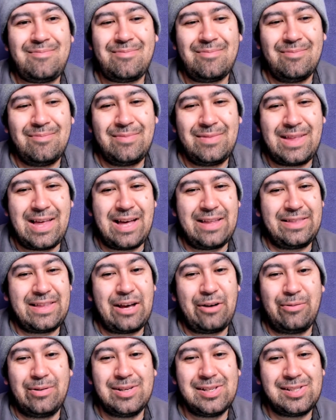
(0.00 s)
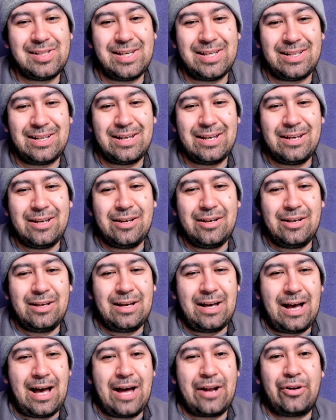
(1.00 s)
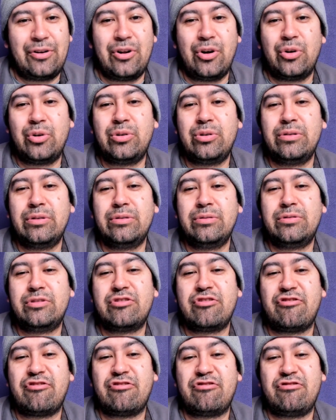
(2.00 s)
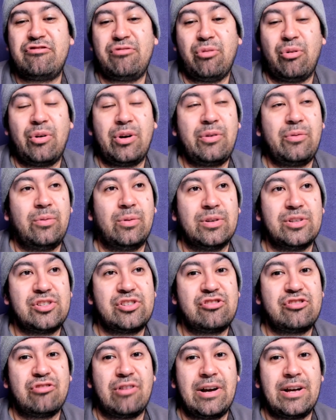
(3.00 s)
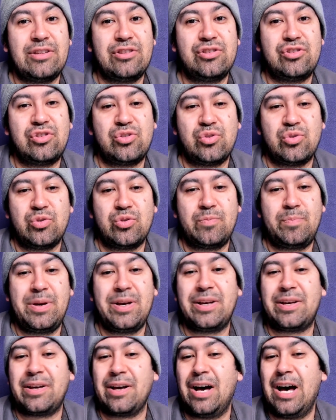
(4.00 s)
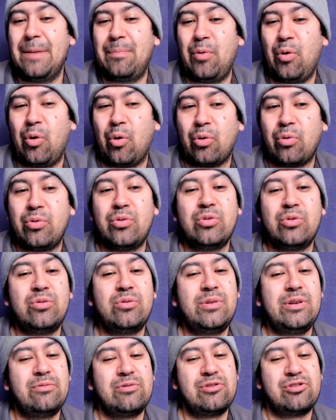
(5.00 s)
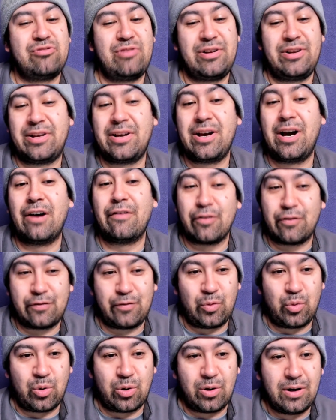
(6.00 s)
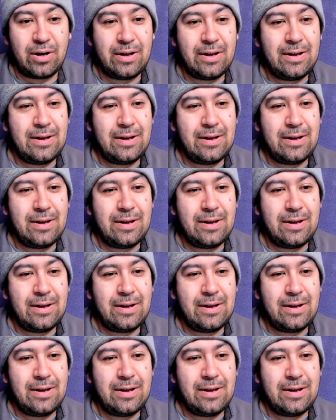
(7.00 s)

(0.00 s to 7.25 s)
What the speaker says: That was it. I don't know who Troy was trying to pick up or who he was trying to cover for,